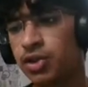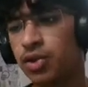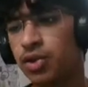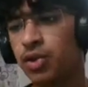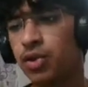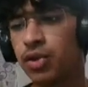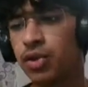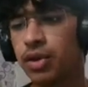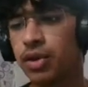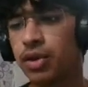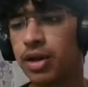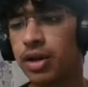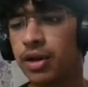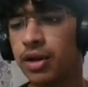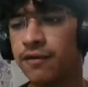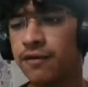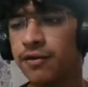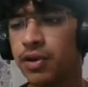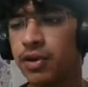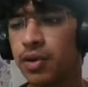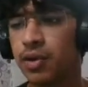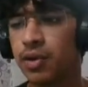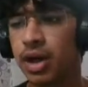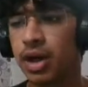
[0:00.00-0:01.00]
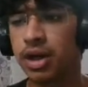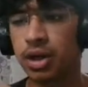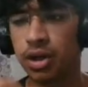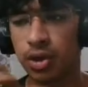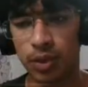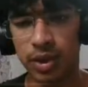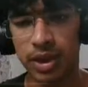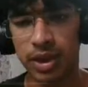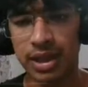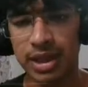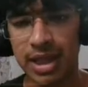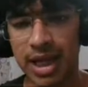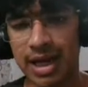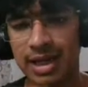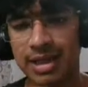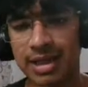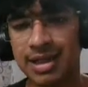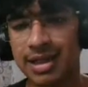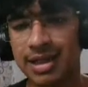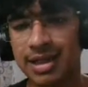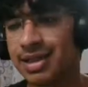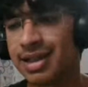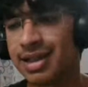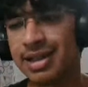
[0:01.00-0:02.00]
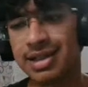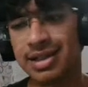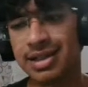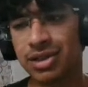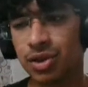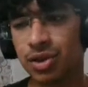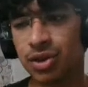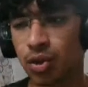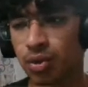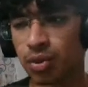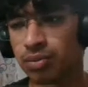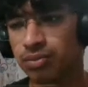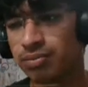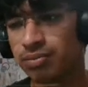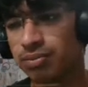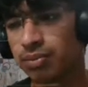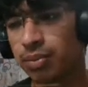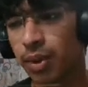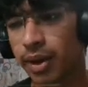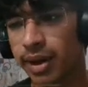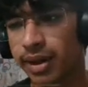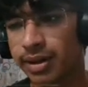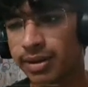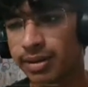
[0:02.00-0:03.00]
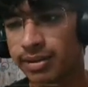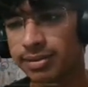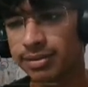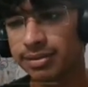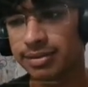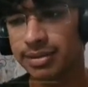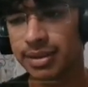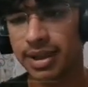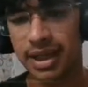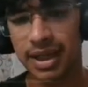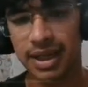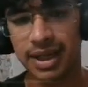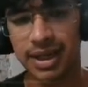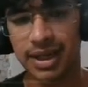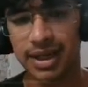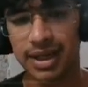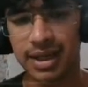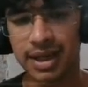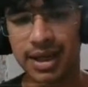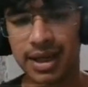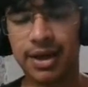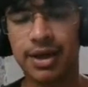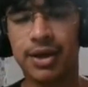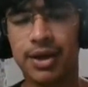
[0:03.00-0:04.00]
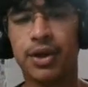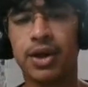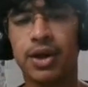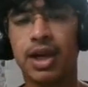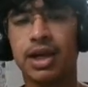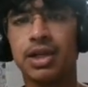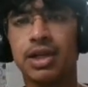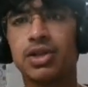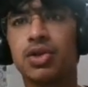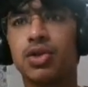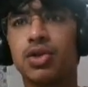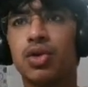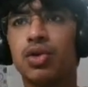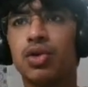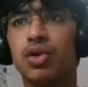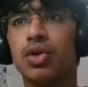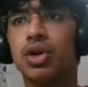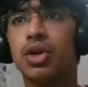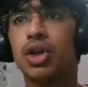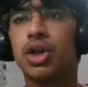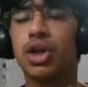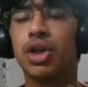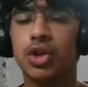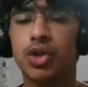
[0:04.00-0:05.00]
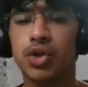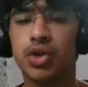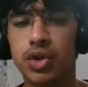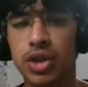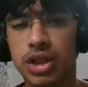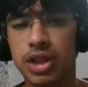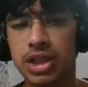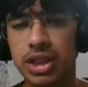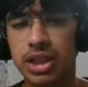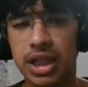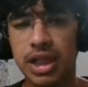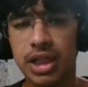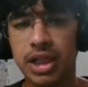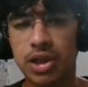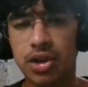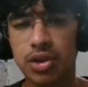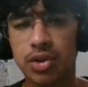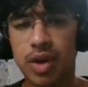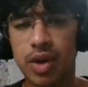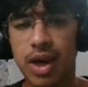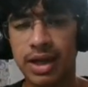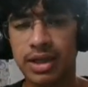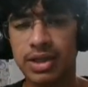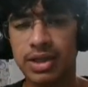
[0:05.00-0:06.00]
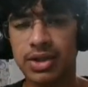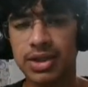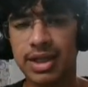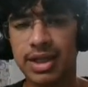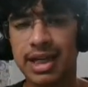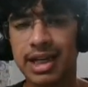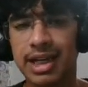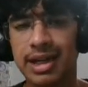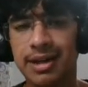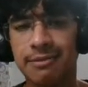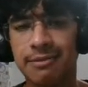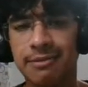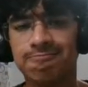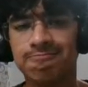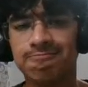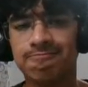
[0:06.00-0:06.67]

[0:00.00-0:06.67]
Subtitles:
So if you are doing that, then there's no point. Okay, so you just need to actually